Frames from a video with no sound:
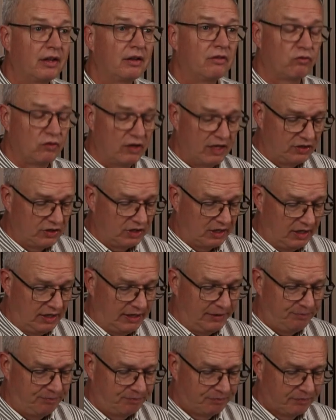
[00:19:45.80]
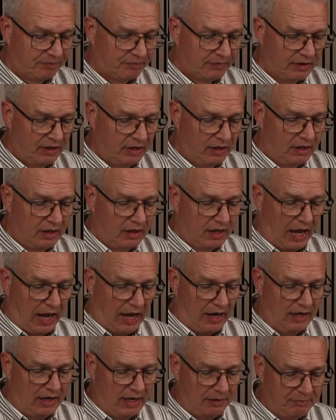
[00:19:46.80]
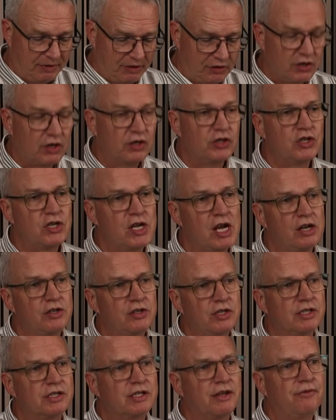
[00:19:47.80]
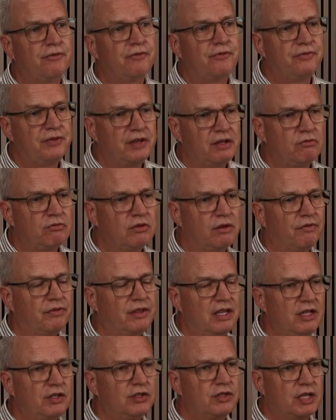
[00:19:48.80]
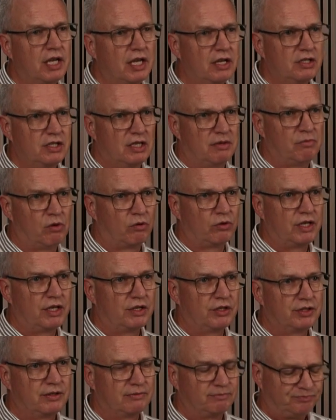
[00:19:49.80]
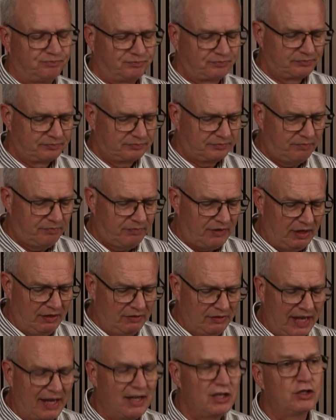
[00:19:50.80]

recently, and let me just share just a few of these testimonies that is